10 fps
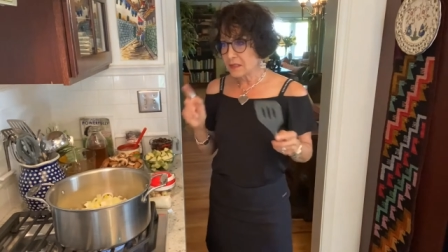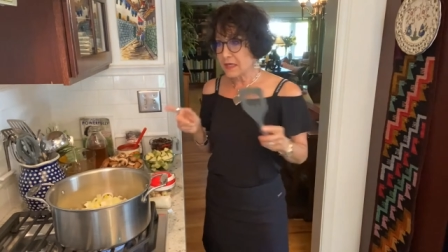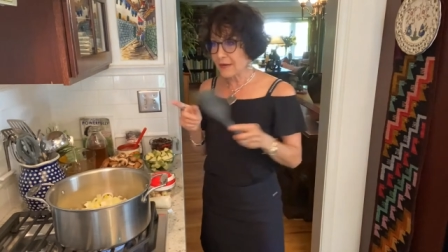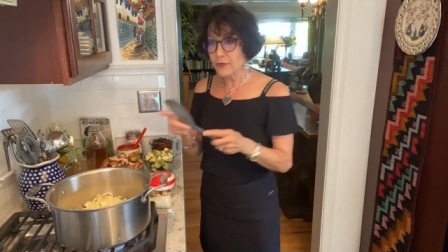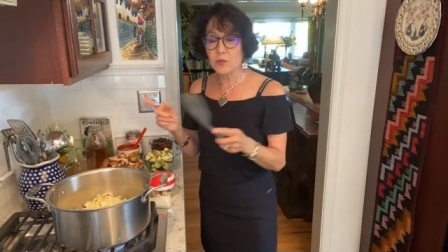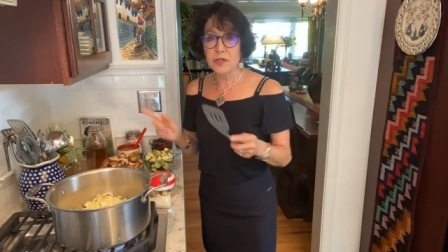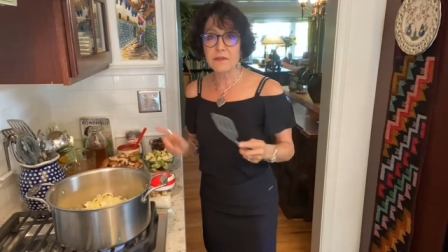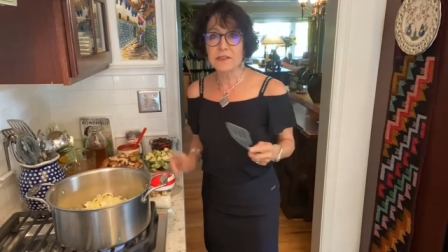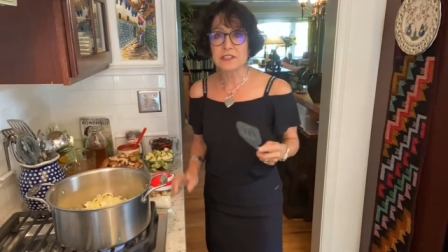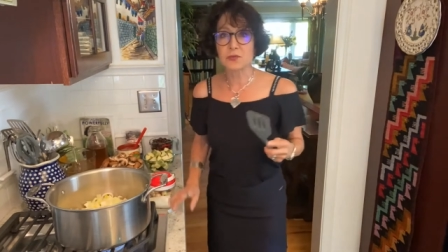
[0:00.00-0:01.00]
Every one
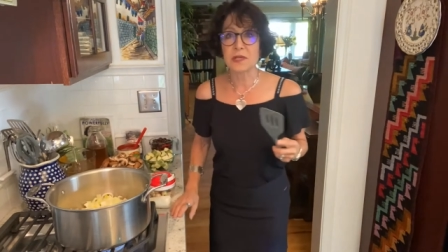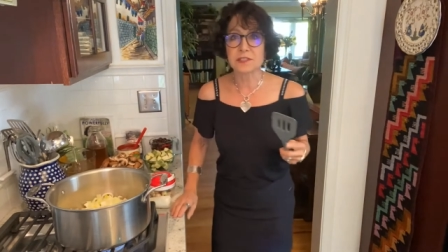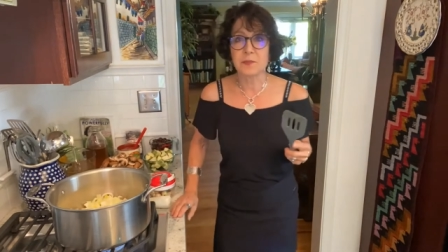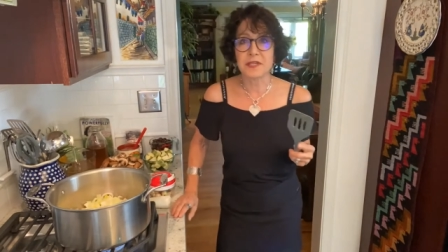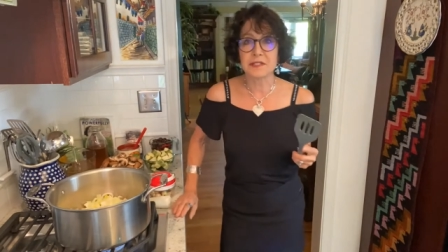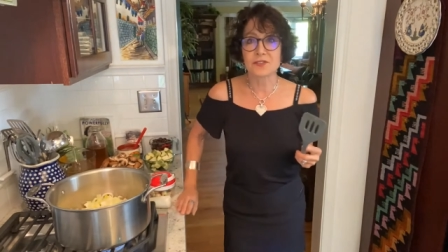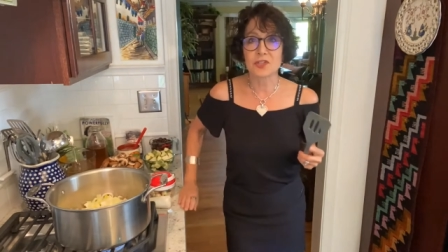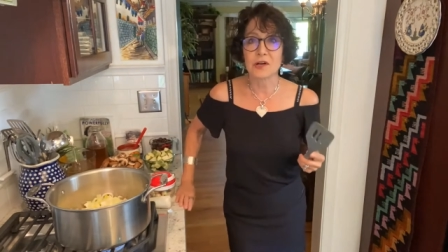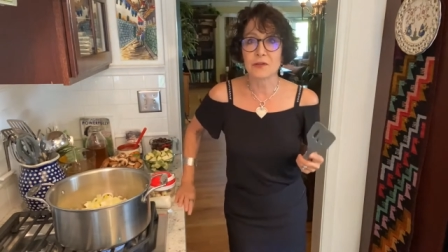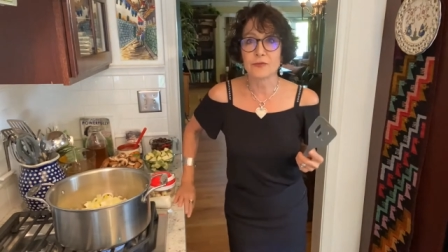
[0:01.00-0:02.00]
of these recipes
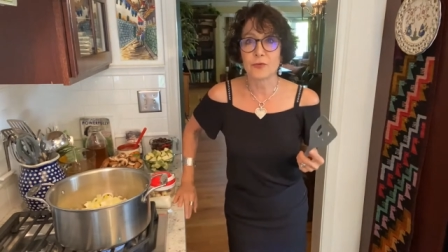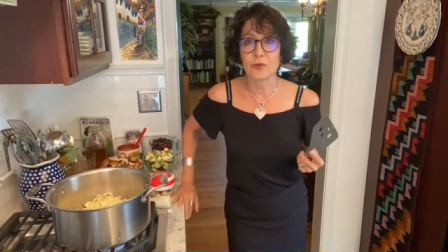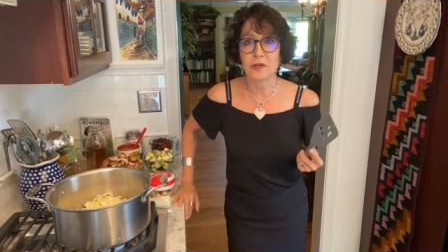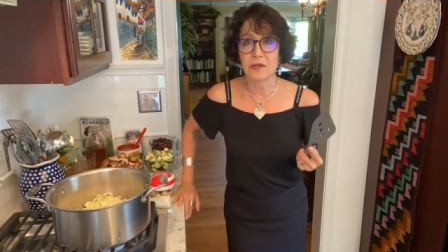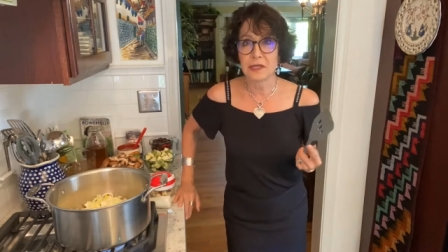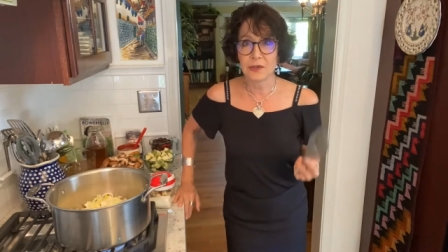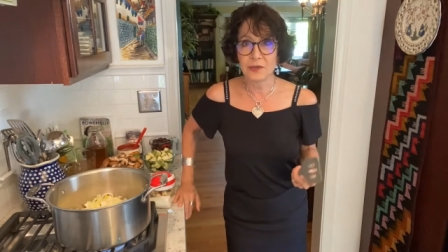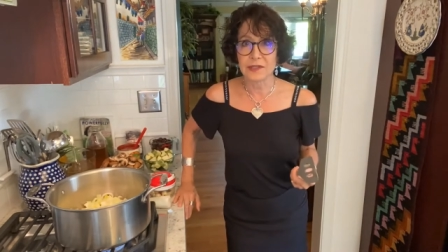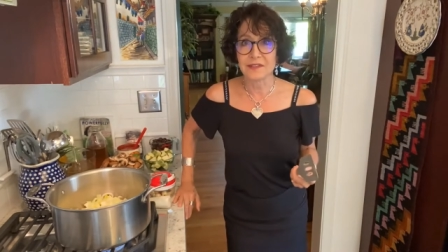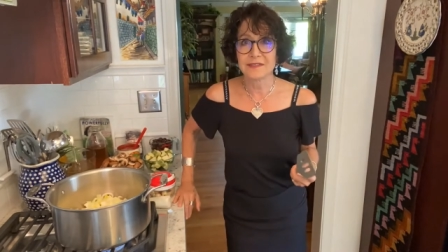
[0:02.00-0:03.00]
called for
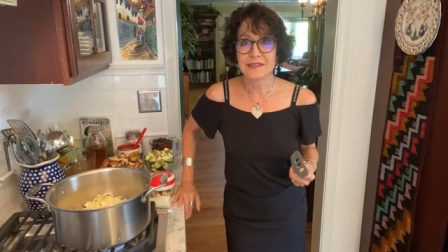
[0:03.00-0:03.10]
oil.